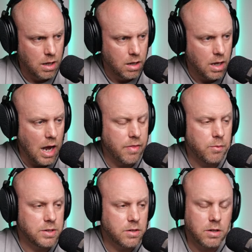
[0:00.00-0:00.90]
And then we
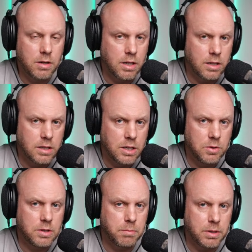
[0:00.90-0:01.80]
started continuing
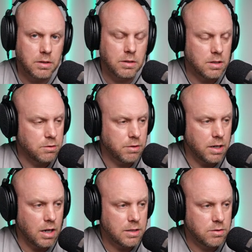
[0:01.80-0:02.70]
to build
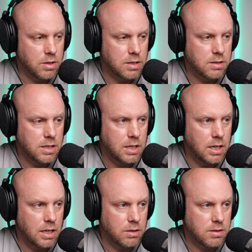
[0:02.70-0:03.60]
dreadnoughts. So you can see
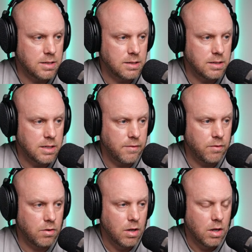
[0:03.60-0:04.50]
in
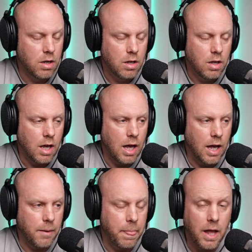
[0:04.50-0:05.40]
67,
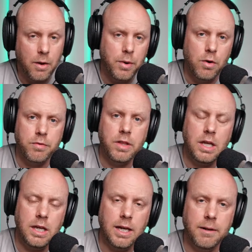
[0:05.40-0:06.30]
and I went over
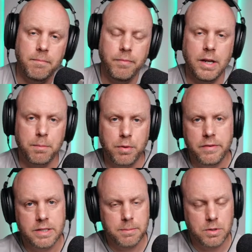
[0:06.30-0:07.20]
the, in a
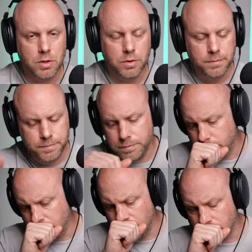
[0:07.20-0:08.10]
previous episode,
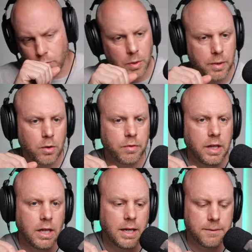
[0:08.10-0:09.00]
we went over
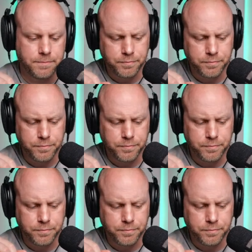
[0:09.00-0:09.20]
the